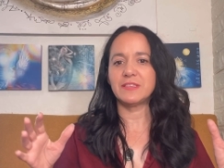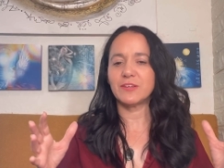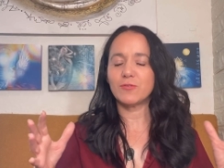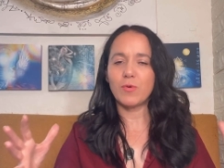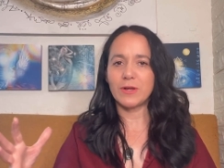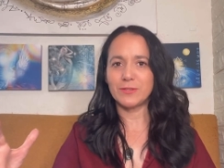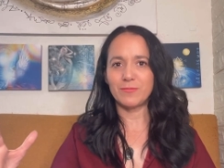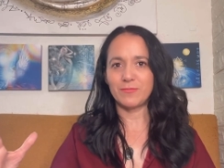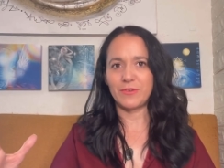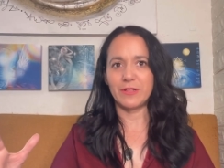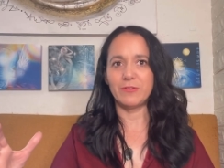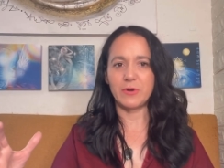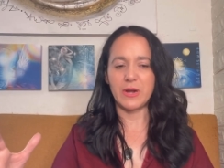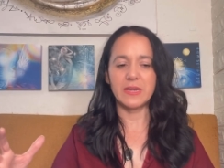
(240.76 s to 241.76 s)
in the quantum
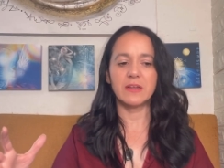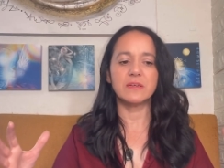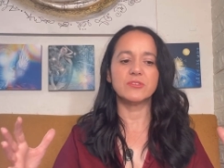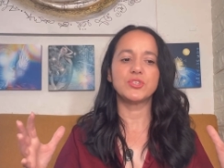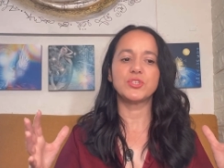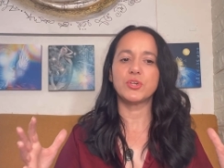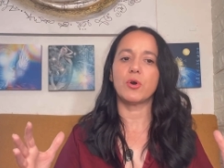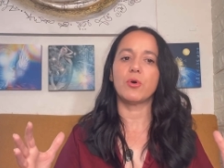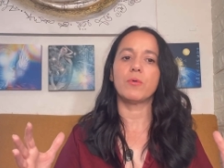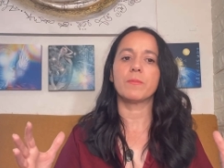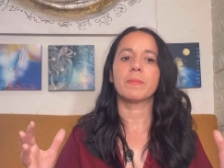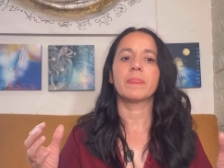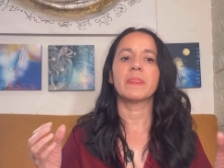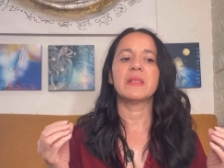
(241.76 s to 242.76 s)
field, right? So
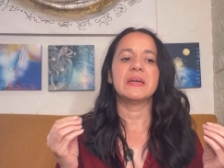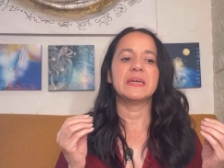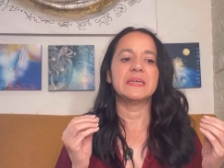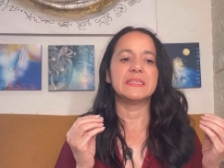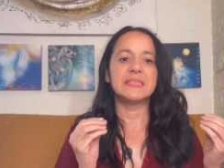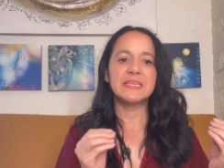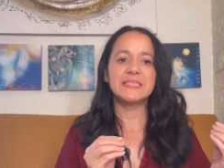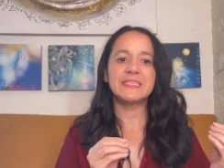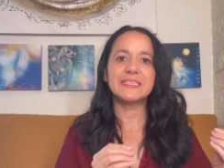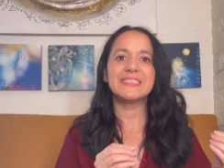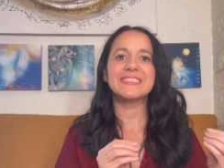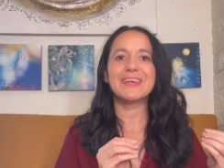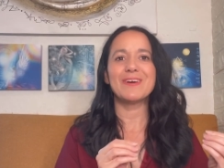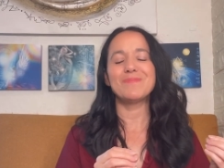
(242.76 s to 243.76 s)
this
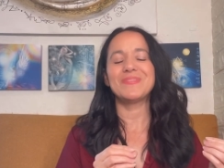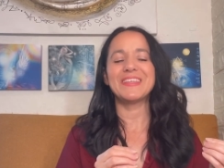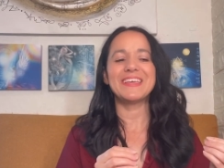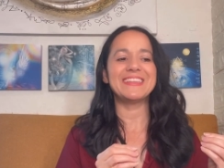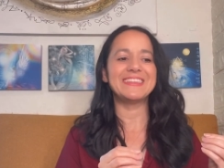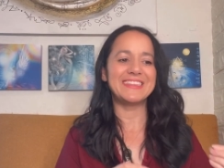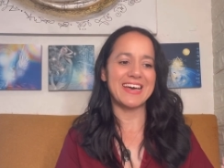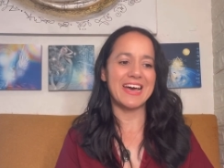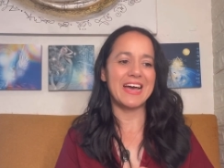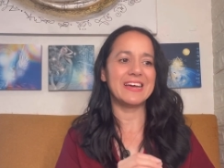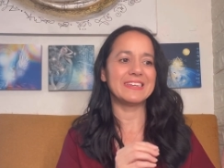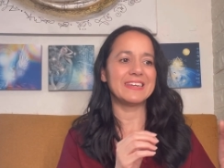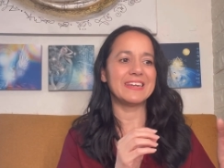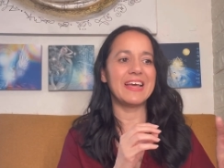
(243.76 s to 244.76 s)
is something
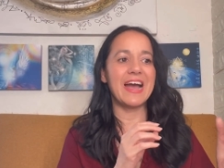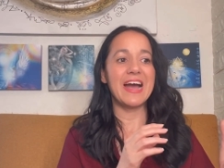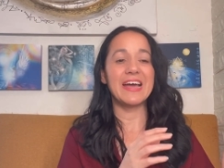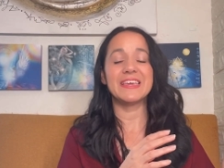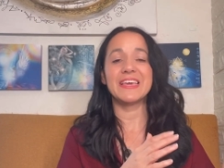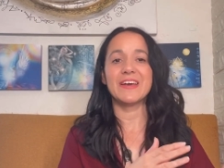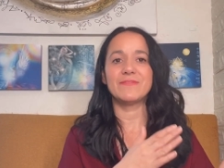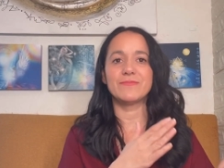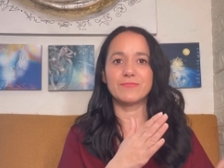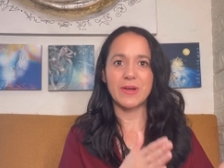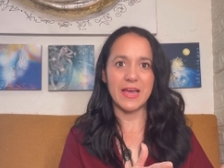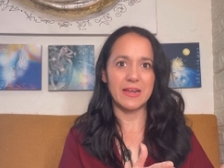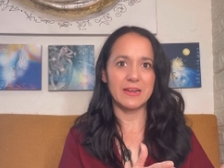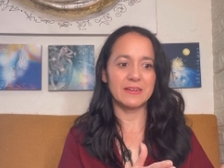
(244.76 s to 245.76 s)
that I have
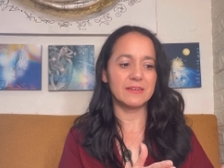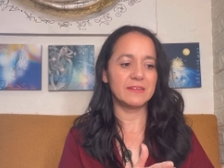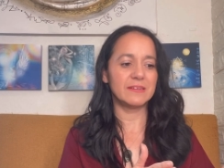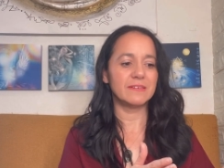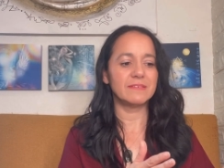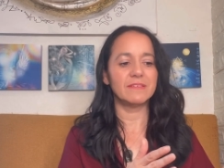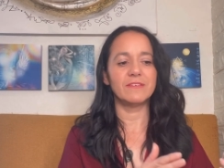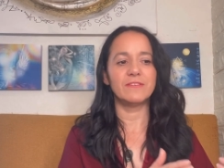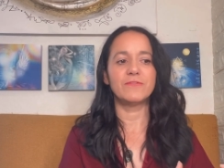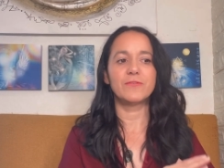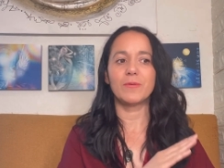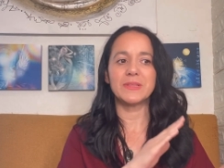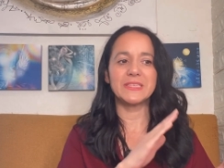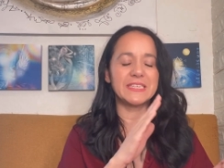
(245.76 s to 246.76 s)
read
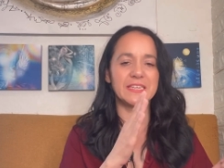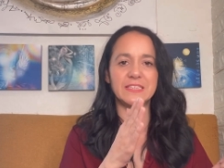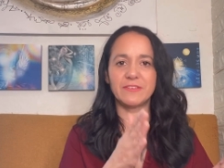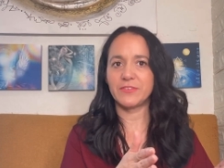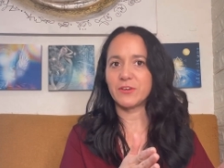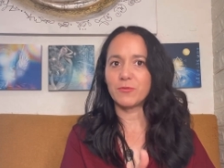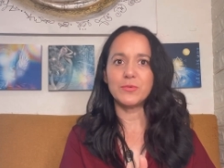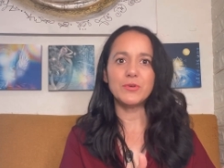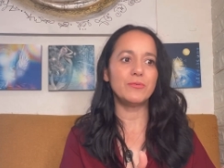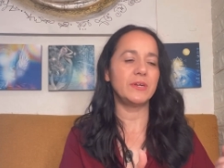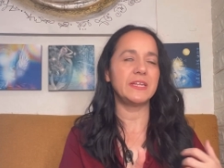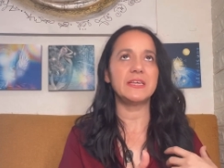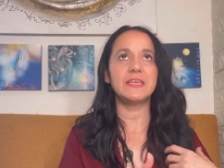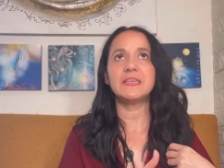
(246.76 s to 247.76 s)
from the scientific
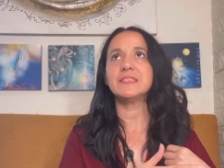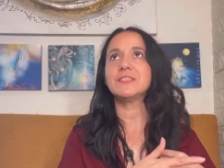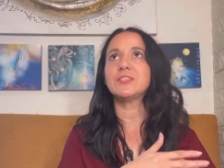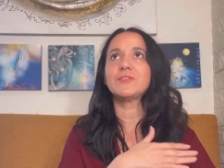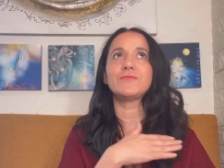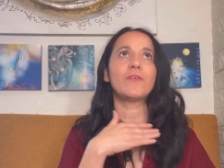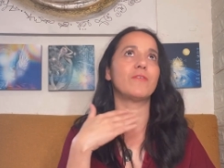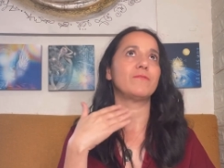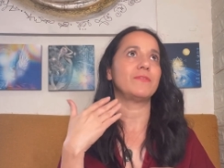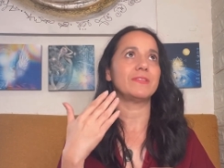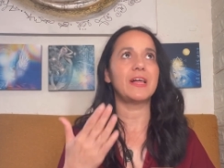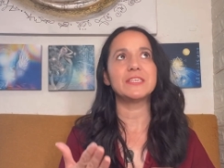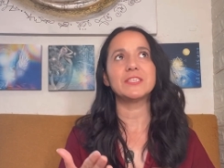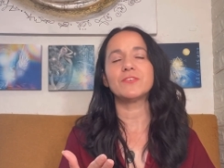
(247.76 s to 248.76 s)
community, from
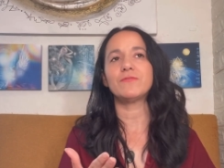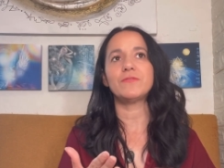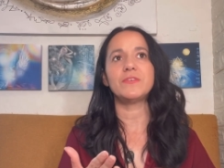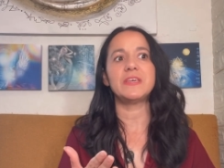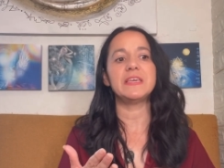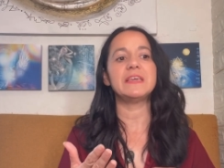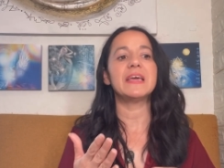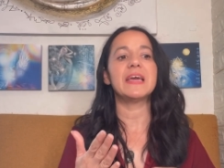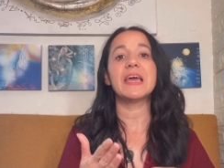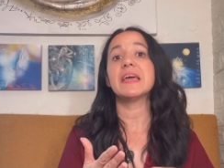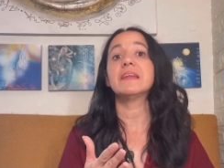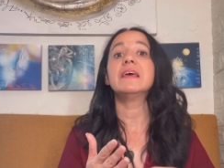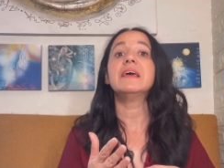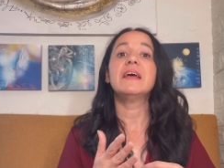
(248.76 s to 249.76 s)
philosophy,
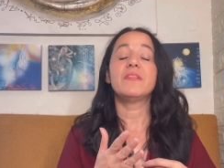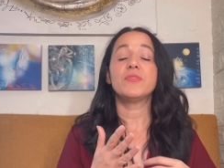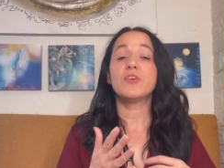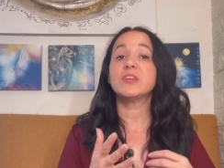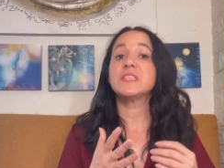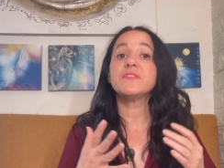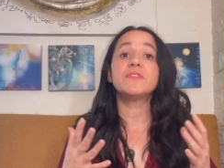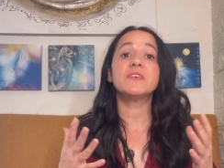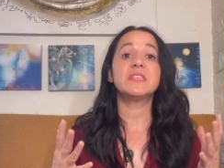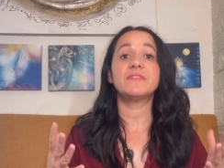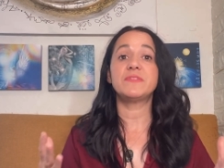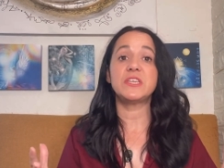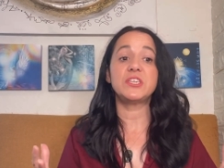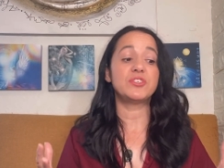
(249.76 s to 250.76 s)
and there are different
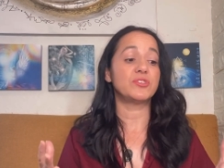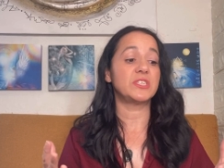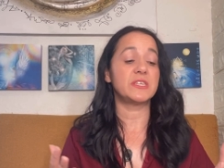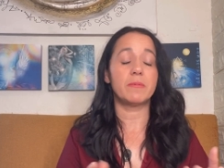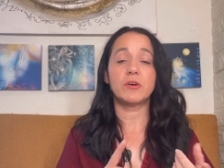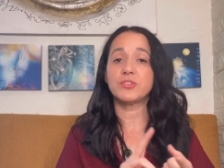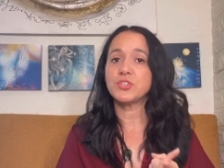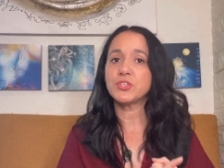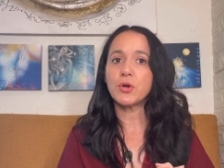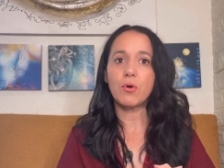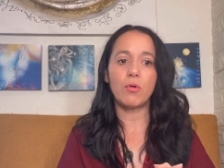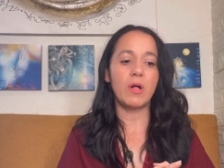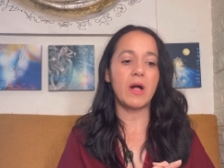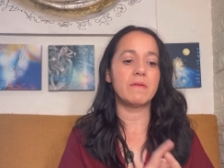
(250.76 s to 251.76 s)
definitions about
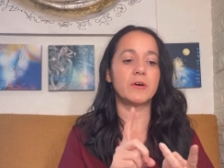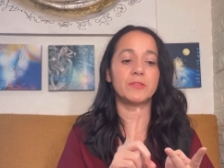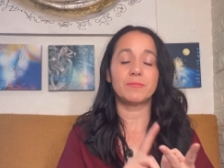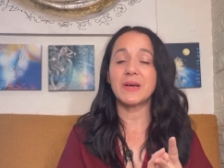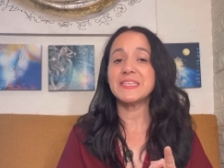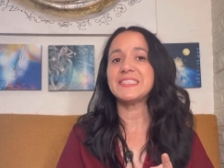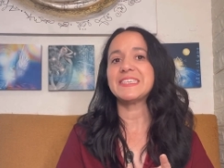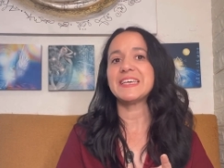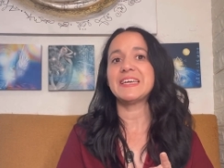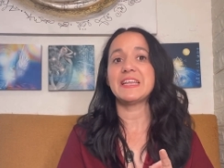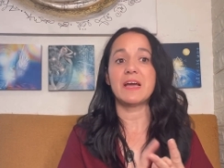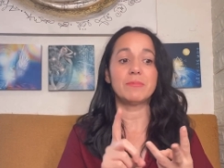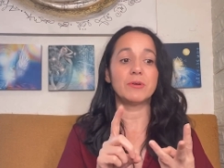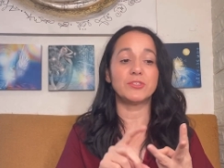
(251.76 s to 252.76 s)
soul, about mindset,
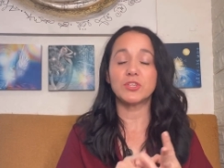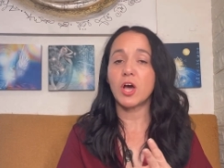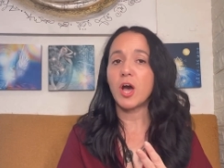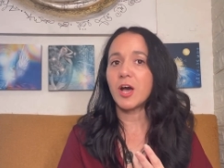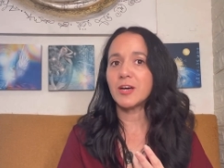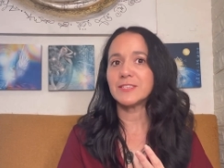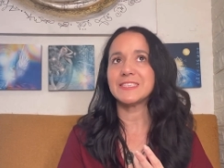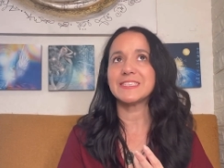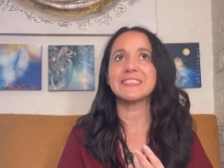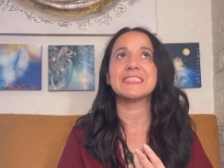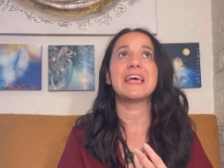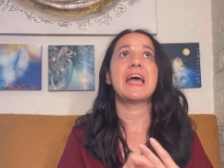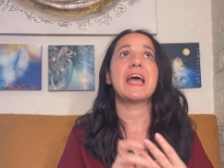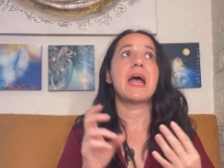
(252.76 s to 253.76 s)
about
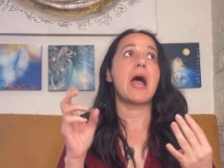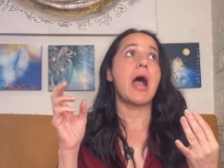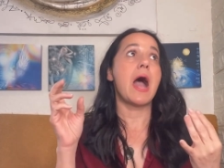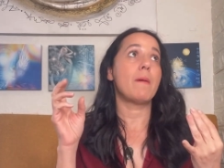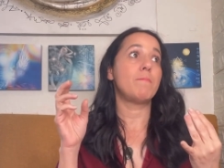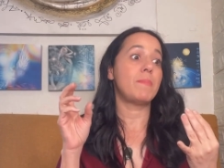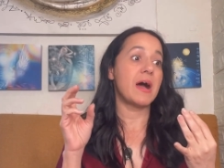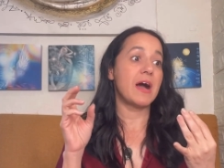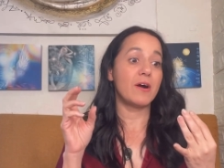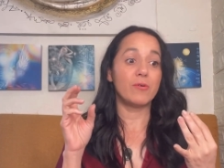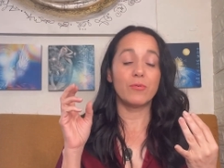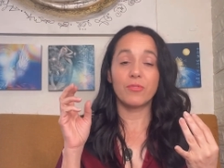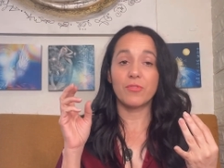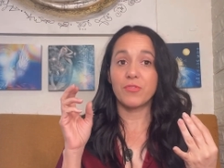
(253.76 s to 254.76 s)
thoughts,
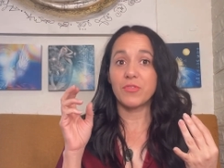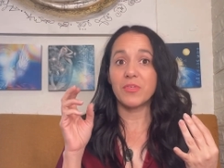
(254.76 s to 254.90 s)
about